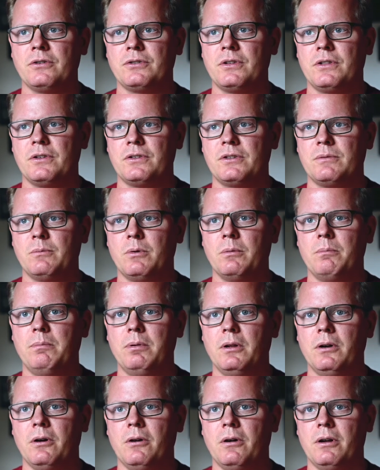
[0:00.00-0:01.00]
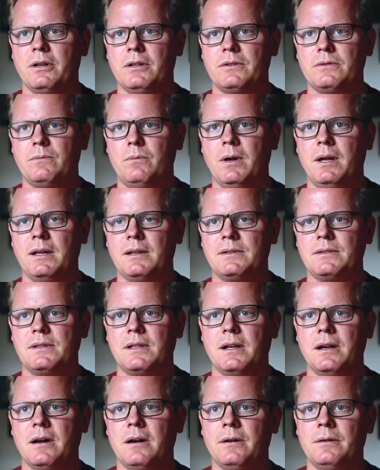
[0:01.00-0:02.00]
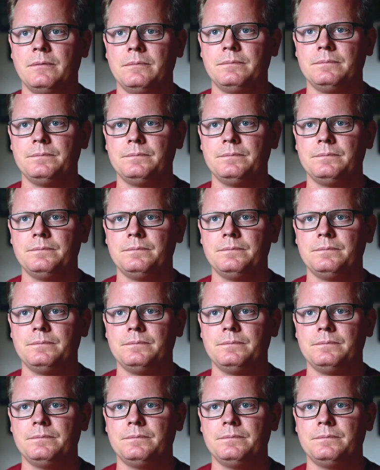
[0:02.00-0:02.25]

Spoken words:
so there's some more blur on his wings there.